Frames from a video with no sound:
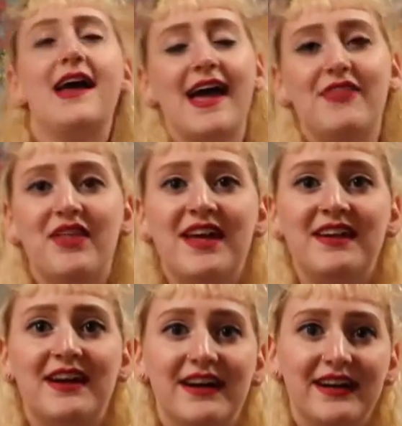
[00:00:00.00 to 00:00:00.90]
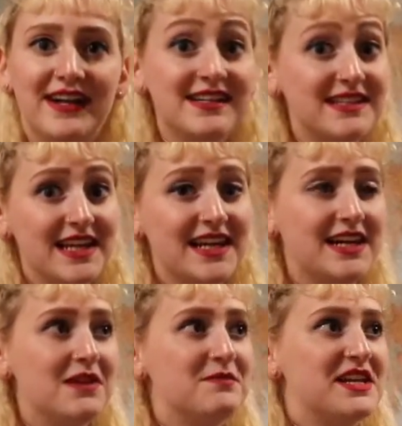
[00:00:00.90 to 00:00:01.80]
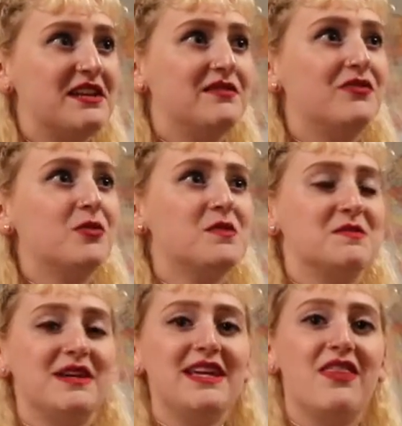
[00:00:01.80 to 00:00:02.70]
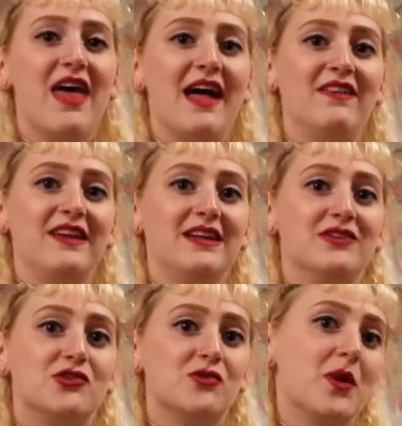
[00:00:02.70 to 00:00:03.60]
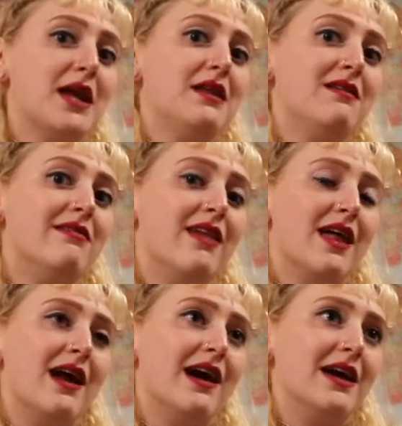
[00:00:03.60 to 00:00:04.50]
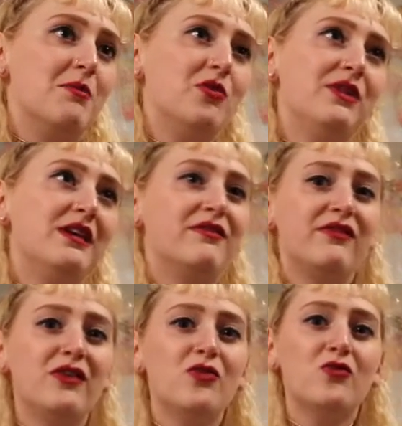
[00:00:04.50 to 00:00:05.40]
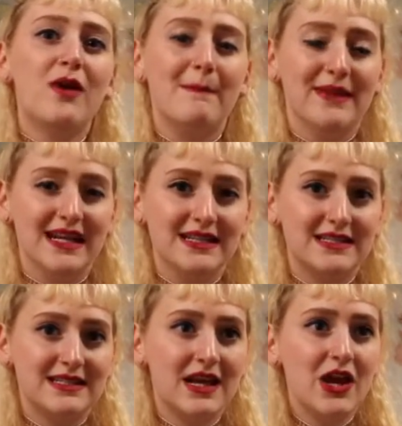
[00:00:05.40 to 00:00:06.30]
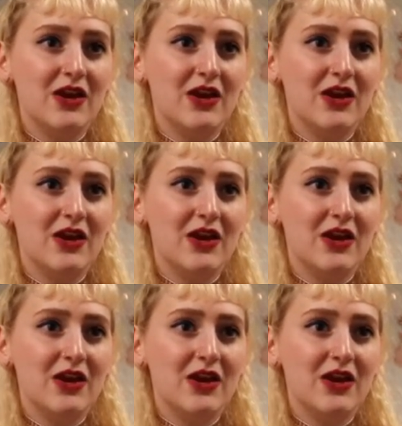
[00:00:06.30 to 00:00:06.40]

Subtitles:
And then a nice lady comes and informs me that the train that I'm only a few minutes